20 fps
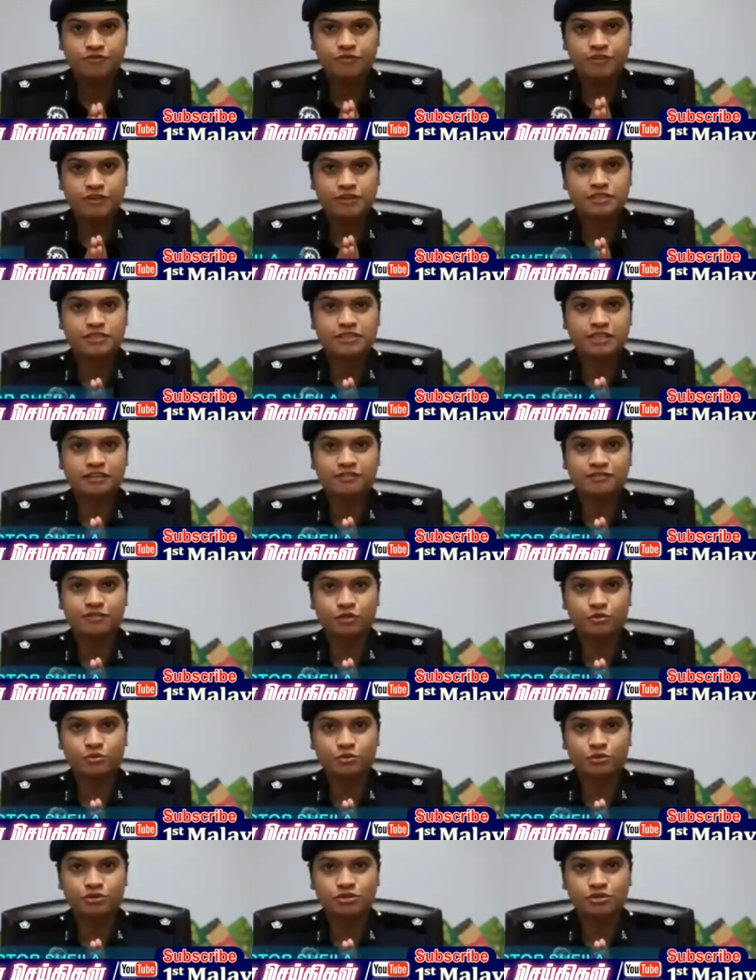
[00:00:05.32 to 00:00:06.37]
First and
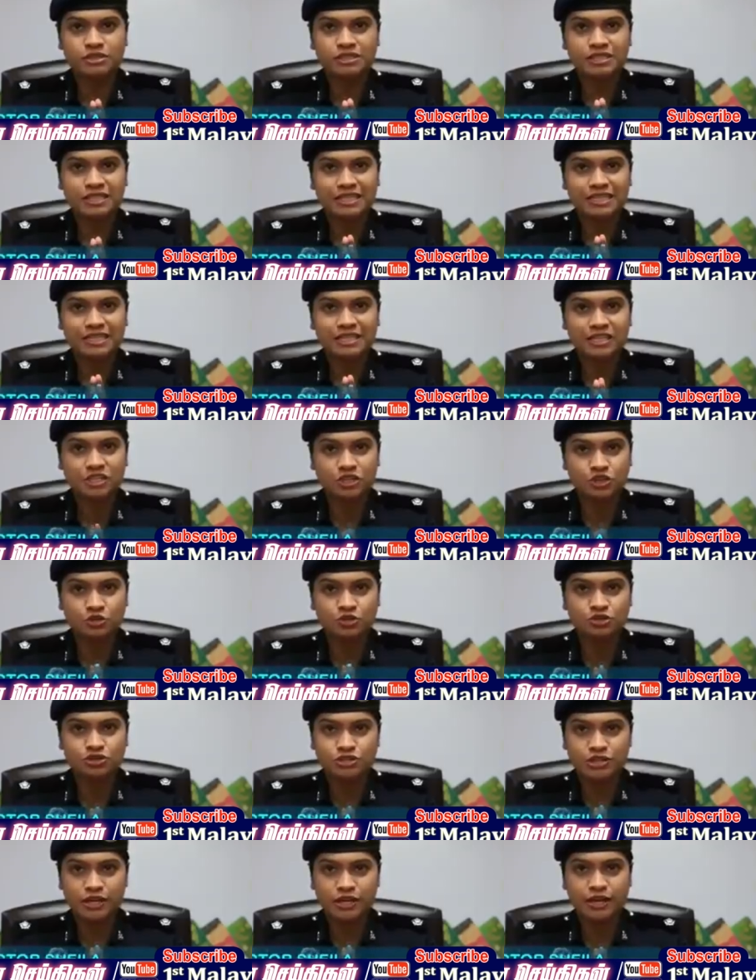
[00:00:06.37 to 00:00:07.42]
foremost,
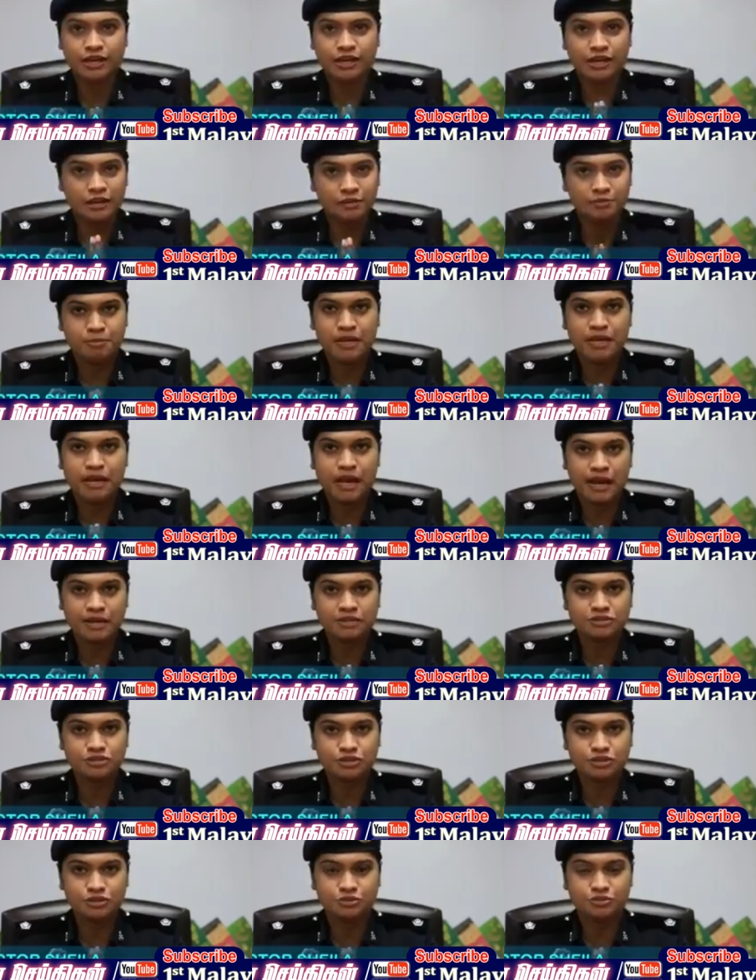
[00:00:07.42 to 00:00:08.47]
good day and a big
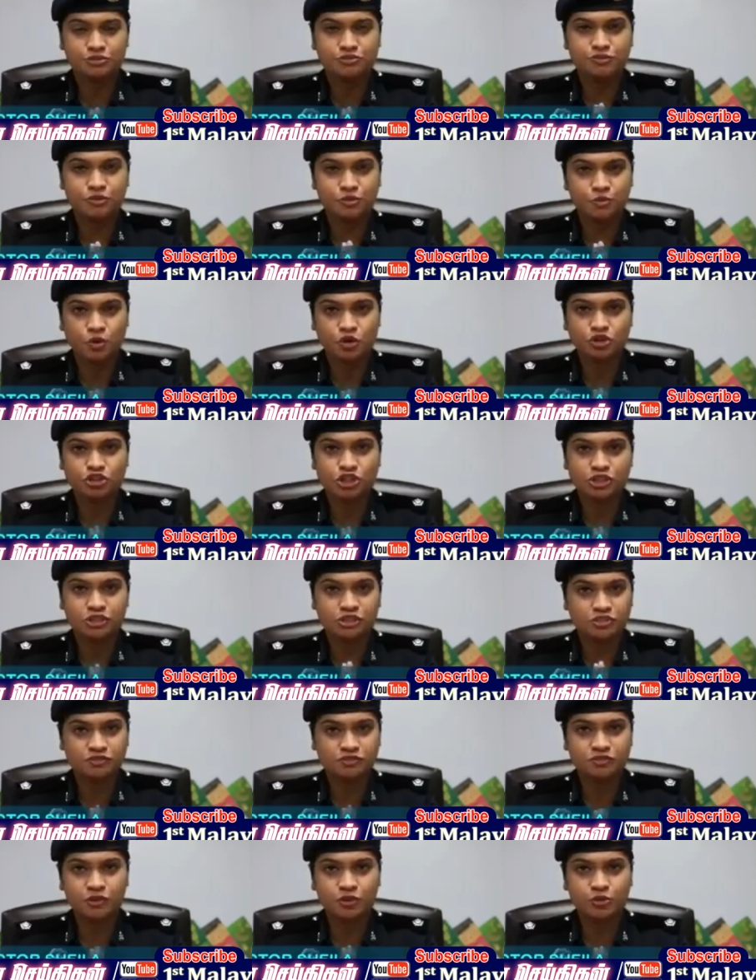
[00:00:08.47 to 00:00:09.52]
hand to you for watching
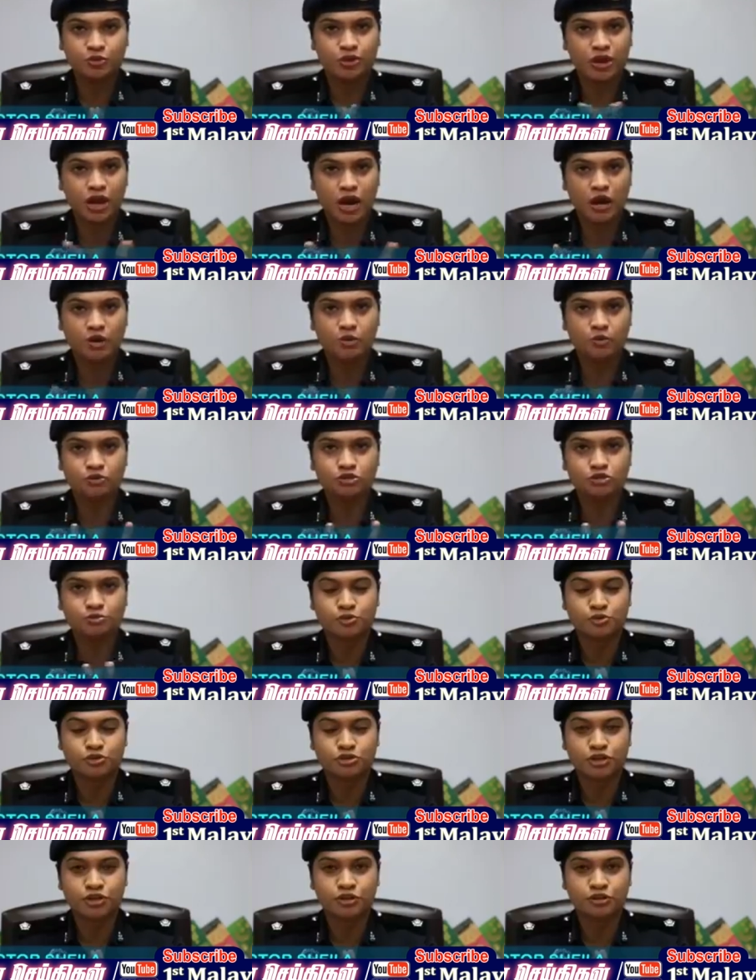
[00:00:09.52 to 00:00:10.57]
this video on how to
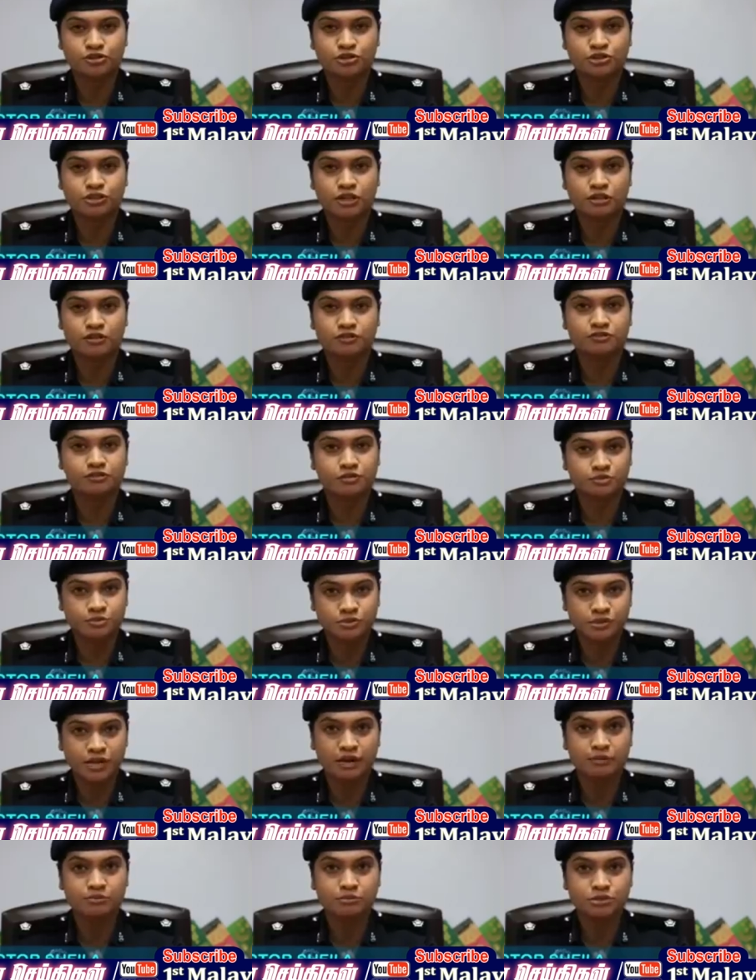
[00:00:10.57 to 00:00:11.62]
protect yourself from
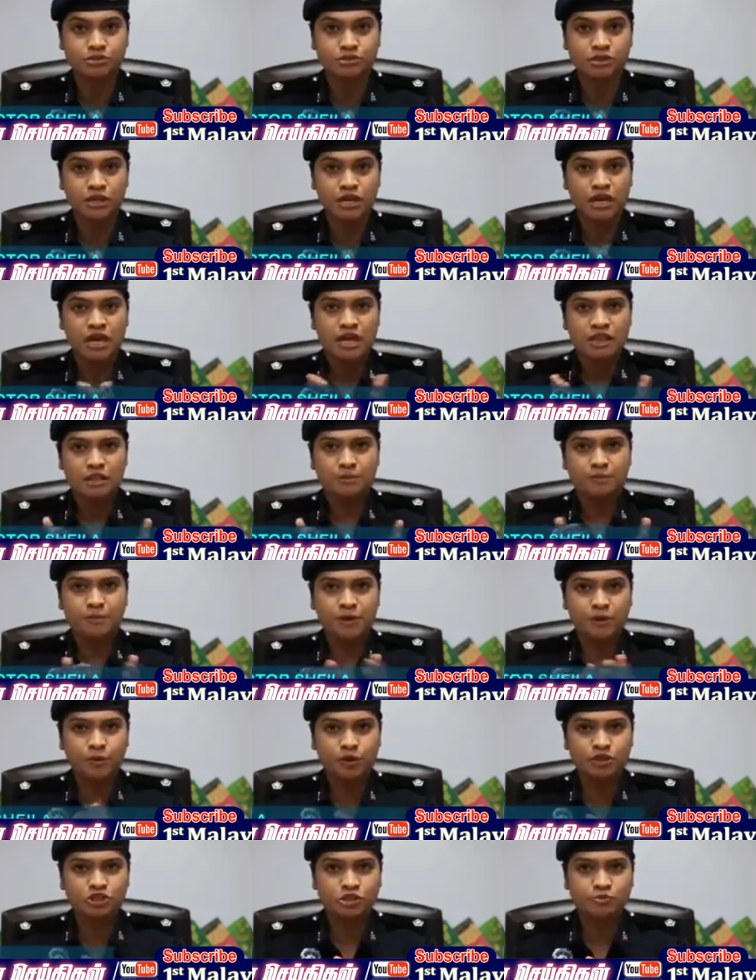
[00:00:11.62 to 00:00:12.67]
scams. The big
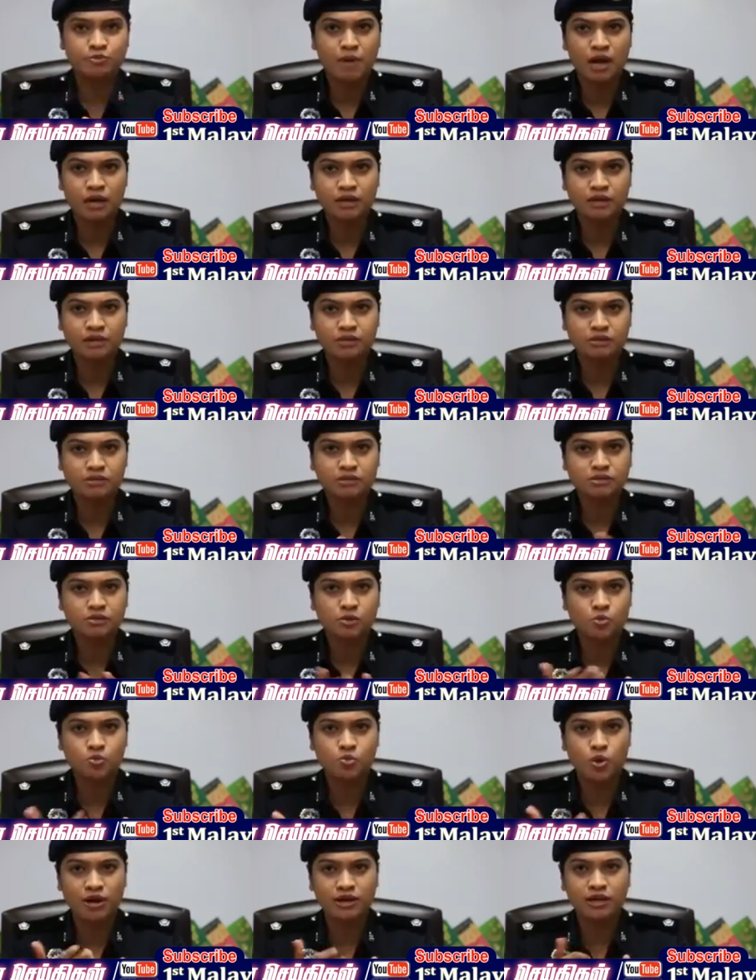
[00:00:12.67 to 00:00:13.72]
question mark is,
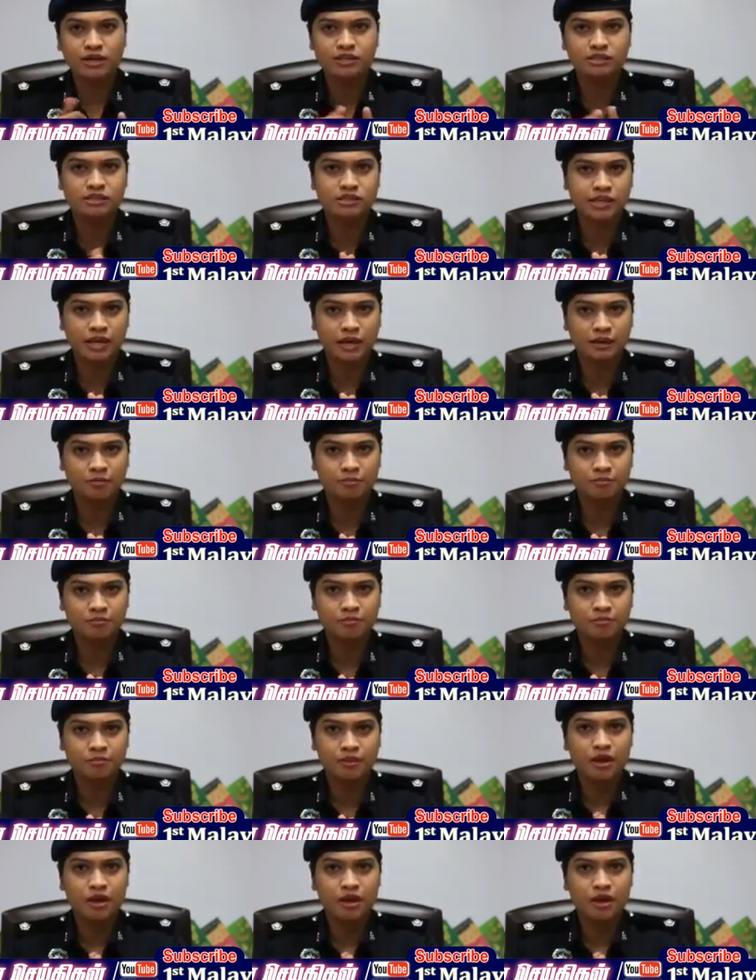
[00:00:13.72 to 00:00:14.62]
what is scam?